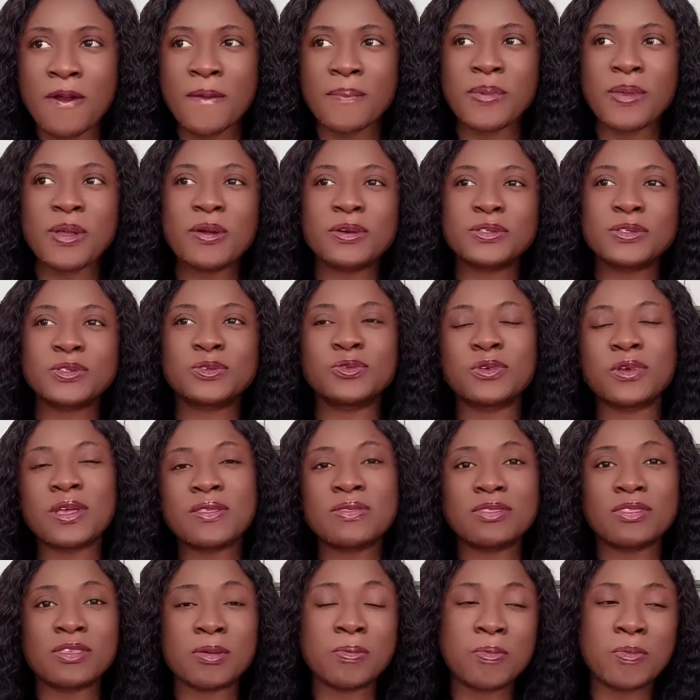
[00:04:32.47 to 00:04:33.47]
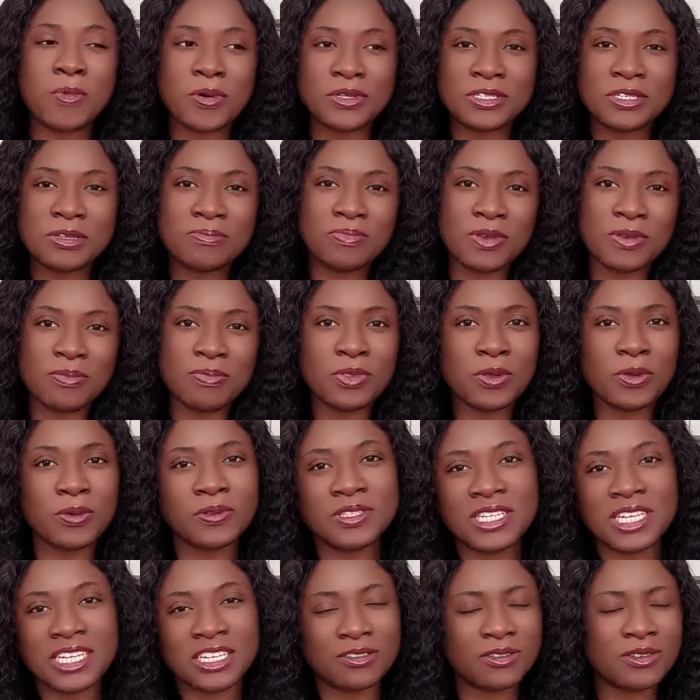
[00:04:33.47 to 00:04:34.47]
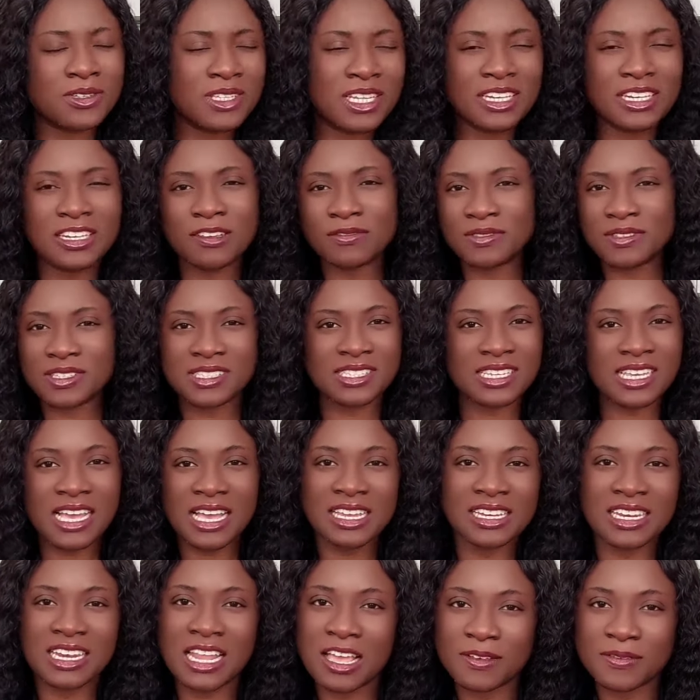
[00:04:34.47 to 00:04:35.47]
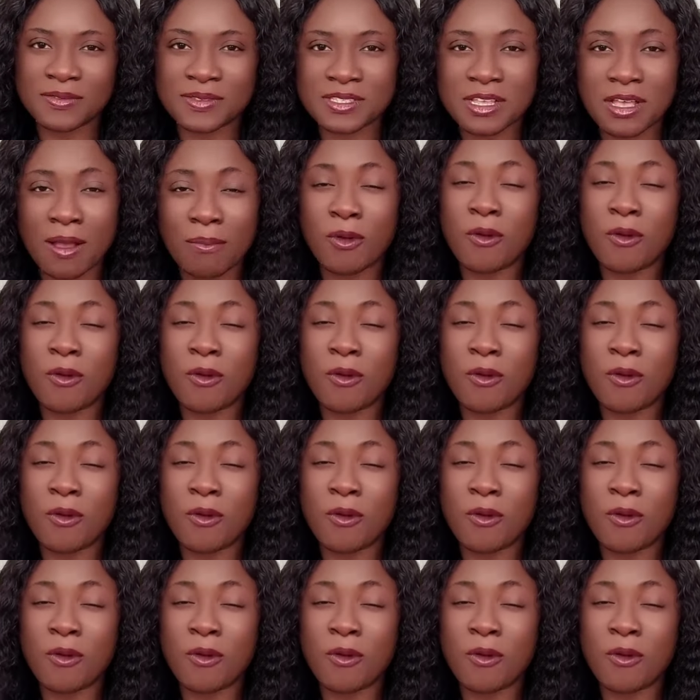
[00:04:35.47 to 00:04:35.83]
Because when the money be no, they know they live this kind of lifestyle.